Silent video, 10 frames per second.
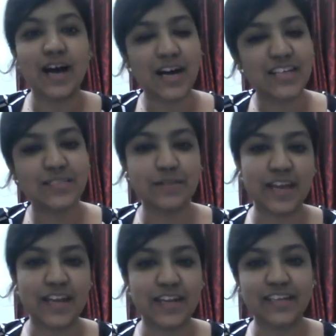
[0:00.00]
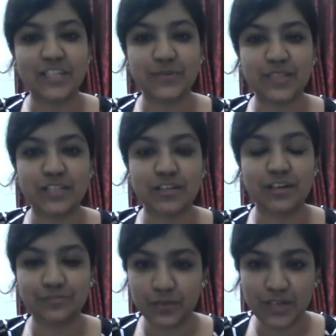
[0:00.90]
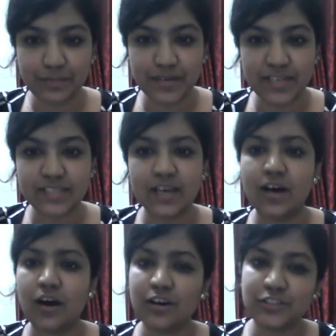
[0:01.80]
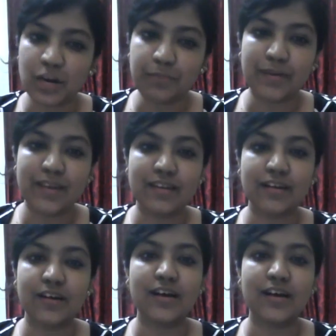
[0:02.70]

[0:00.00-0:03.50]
ask them to get in touch with us on our phone numbers or drop in